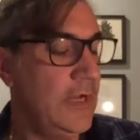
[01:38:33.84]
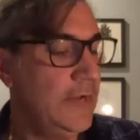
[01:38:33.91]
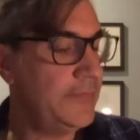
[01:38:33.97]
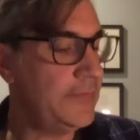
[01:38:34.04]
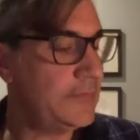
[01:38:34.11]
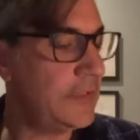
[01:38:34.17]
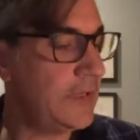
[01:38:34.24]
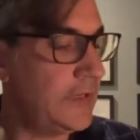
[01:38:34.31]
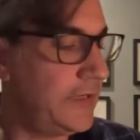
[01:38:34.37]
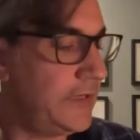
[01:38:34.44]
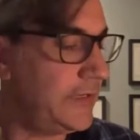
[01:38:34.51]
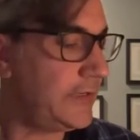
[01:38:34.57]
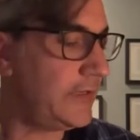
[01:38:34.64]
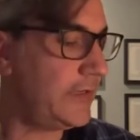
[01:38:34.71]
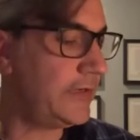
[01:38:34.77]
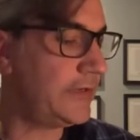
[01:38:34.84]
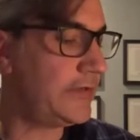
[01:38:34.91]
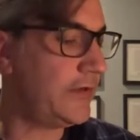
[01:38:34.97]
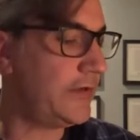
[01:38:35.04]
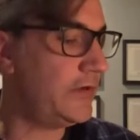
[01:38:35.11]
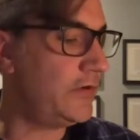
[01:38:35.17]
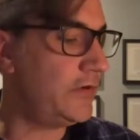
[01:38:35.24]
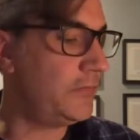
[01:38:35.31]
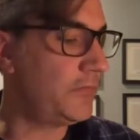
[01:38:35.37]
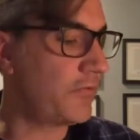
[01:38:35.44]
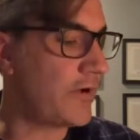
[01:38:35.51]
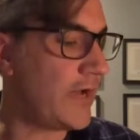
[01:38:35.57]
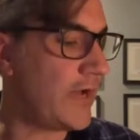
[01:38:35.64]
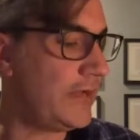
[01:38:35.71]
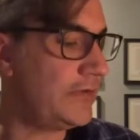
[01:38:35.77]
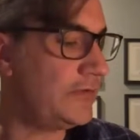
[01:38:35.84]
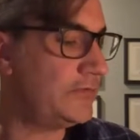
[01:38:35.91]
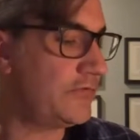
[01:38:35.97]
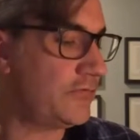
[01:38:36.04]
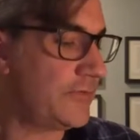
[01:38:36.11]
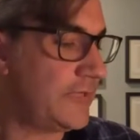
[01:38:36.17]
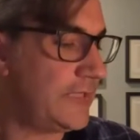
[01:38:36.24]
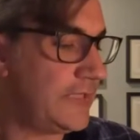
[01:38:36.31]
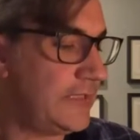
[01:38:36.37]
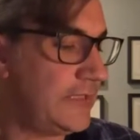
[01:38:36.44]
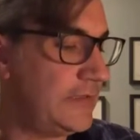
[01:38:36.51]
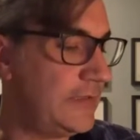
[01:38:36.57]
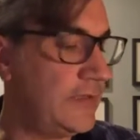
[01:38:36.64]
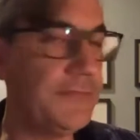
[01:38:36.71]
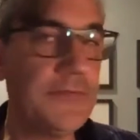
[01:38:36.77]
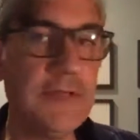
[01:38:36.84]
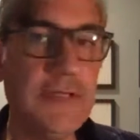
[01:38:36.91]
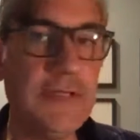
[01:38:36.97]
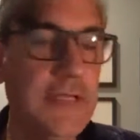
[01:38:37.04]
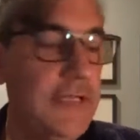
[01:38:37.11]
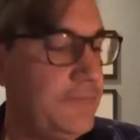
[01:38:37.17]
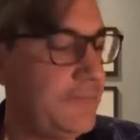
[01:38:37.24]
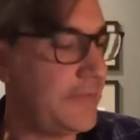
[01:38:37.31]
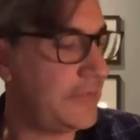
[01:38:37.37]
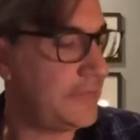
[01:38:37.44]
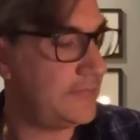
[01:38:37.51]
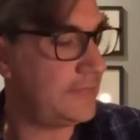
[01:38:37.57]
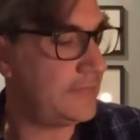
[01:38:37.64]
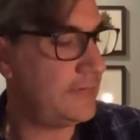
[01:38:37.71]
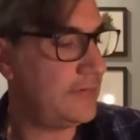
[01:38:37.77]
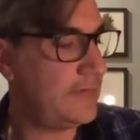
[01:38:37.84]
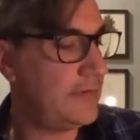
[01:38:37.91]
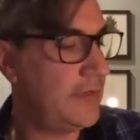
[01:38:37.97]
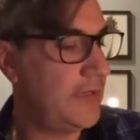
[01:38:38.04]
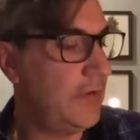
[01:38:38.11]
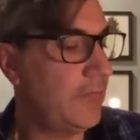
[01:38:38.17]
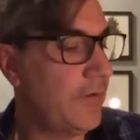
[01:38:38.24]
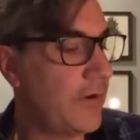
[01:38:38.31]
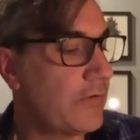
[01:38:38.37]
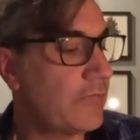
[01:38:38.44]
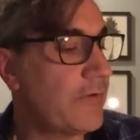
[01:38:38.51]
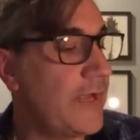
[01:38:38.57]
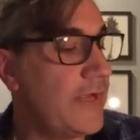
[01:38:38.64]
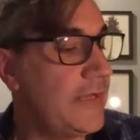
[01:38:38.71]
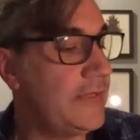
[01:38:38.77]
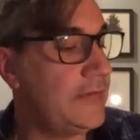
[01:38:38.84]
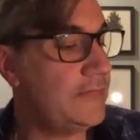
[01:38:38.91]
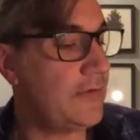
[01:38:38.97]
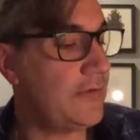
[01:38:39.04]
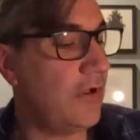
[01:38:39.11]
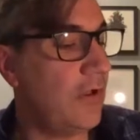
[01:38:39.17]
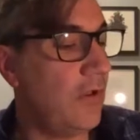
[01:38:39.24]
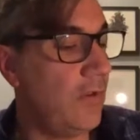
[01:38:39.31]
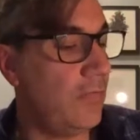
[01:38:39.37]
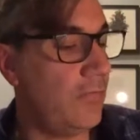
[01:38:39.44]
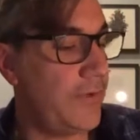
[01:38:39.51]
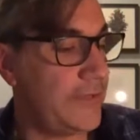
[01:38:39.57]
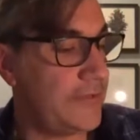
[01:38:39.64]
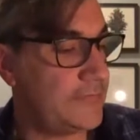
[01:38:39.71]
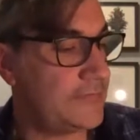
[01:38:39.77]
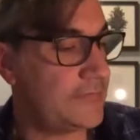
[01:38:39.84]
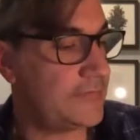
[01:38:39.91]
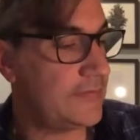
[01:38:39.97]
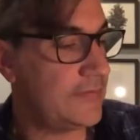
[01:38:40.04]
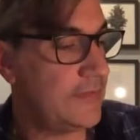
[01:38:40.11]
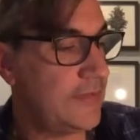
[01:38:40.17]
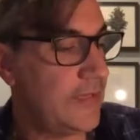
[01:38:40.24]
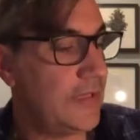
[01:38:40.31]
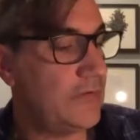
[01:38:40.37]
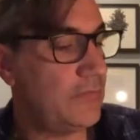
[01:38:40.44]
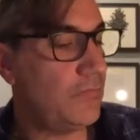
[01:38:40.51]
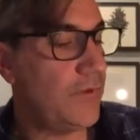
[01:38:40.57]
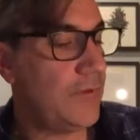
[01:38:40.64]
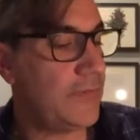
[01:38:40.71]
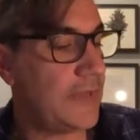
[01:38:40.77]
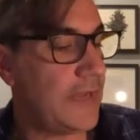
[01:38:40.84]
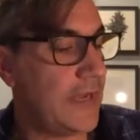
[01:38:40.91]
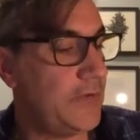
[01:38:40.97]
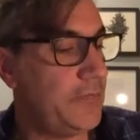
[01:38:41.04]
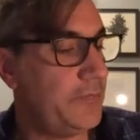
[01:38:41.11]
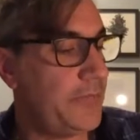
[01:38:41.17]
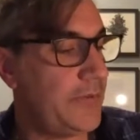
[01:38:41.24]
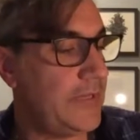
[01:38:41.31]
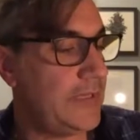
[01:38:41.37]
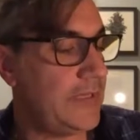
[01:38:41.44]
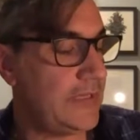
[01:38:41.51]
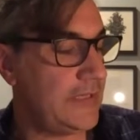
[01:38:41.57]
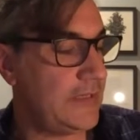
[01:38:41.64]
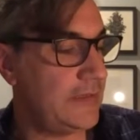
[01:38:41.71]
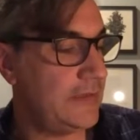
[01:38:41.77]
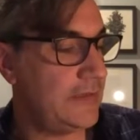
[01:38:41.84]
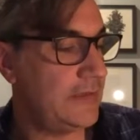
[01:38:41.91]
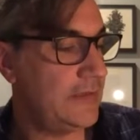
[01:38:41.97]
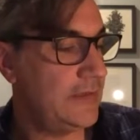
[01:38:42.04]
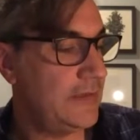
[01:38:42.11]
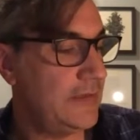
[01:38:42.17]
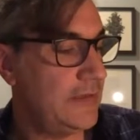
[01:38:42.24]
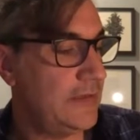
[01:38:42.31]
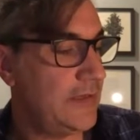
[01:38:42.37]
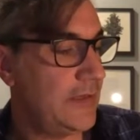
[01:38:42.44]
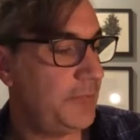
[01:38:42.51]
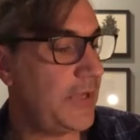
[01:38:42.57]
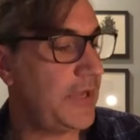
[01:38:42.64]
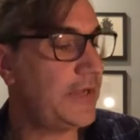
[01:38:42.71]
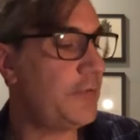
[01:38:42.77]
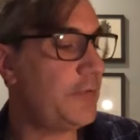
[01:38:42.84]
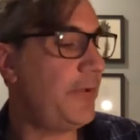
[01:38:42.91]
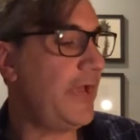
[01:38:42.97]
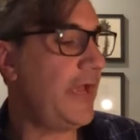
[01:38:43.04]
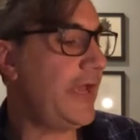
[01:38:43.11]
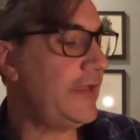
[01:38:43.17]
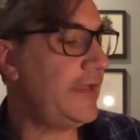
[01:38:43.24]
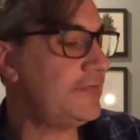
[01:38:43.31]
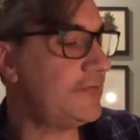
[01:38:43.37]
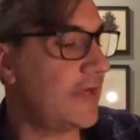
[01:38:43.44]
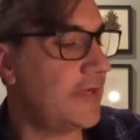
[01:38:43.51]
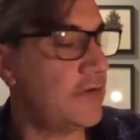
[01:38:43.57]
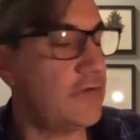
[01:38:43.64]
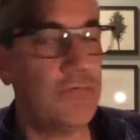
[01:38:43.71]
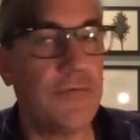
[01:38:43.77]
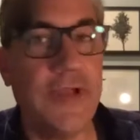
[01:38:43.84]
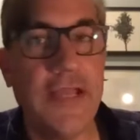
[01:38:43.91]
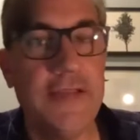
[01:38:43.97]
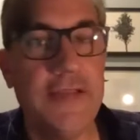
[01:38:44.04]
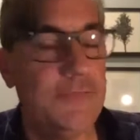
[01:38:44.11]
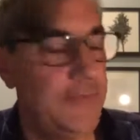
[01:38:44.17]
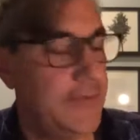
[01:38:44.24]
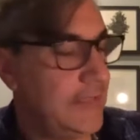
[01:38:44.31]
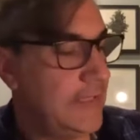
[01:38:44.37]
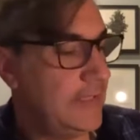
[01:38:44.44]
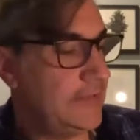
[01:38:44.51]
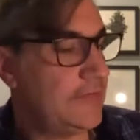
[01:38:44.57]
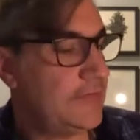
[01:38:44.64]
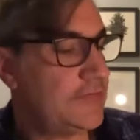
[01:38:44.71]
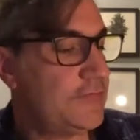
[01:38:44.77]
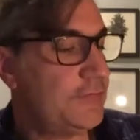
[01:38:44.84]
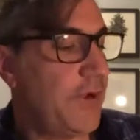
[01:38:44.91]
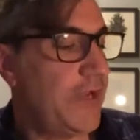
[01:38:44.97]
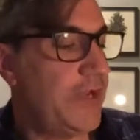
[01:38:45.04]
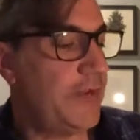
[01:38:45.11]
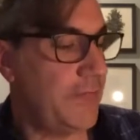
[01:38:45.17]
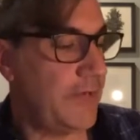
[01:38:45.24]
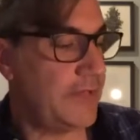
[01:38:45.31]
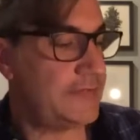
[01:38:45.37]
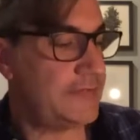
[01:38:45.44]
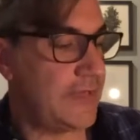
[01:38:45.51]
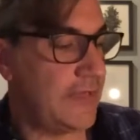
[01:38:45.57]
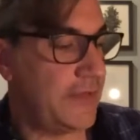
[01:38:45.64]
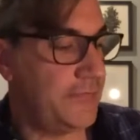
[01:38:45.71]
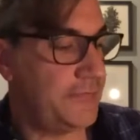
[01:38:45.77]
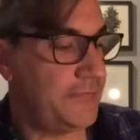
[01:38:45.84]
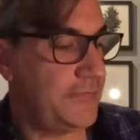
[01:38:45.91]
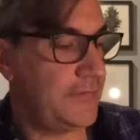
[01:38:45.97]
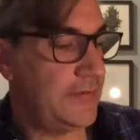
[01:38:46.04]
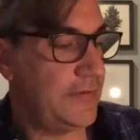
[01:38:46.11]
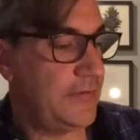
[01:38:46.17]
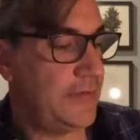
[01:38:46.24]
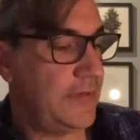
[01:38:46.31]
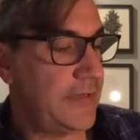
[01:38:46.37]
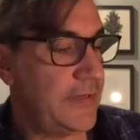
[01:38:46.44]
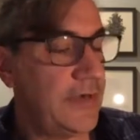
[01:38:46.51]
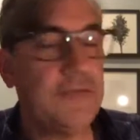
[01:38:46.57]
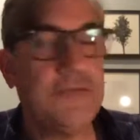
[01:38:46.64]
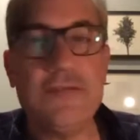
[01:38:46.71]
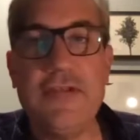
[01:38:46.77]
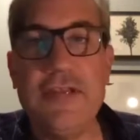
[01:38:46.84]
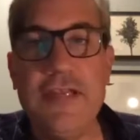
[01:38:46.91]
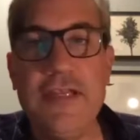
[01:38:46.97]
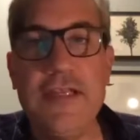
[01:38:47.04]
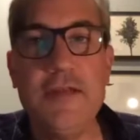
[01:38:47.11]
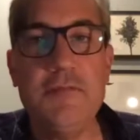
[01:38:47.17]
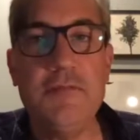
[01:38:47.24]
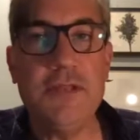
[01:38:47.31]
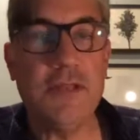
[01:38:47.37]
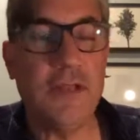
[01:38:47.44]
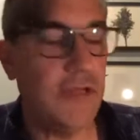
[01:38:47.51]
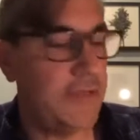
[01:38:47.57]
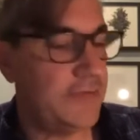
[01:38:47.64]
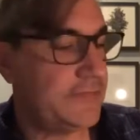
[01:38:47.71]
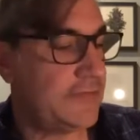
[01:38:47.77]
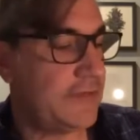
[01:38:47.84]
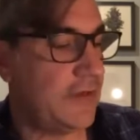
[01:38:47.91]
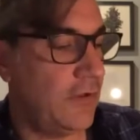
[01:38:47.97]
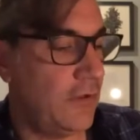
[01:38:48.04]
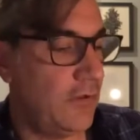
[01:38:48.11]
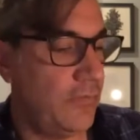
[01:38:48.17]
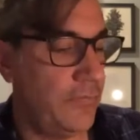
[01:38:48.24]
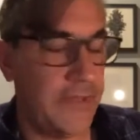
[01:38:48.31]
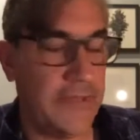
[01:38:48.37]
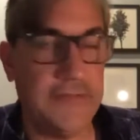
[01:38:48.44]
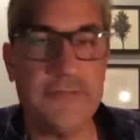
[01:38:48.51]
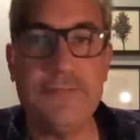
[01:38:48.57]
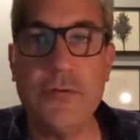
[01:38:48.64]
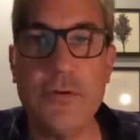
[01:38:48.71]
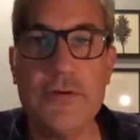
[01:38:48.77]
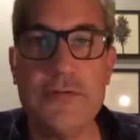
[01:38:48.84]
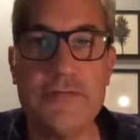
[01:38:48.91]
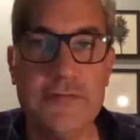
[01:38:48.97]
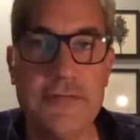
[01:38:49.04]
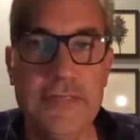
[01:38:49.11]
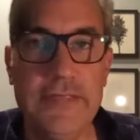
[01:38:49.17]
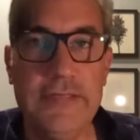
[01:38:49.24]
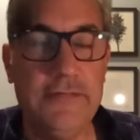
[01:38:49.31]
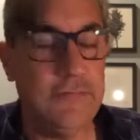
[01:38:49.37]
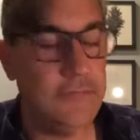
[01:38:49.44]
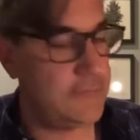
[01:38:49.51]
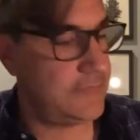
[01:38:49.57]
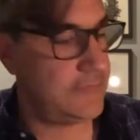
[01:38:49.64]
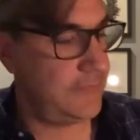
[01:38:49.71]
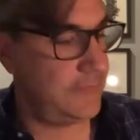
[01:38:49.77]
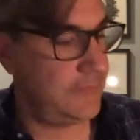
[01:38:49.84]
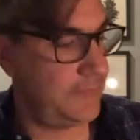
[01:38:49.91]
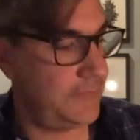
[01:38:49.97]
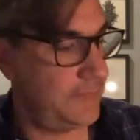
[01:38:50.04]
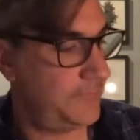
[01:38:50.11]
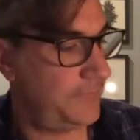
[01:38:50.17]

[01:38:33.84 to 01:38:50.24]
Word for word: The long ago brown green of Cleveland, where it rained always and without pity. Upon the past I crave despite myself, and our team lost always 14 to 2.